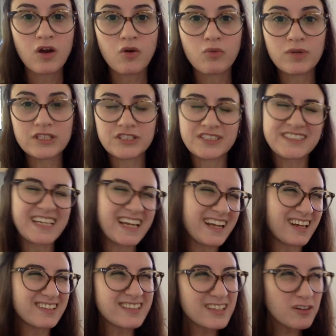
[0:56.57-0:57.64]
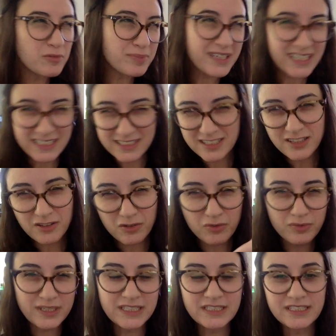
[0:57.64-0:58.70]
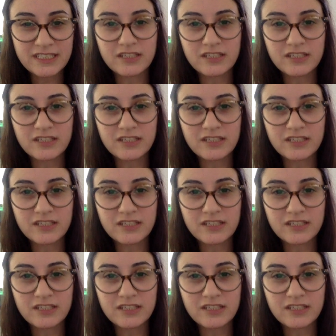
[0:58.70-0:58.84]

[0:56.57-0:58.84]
which is getting a little bit into the weeds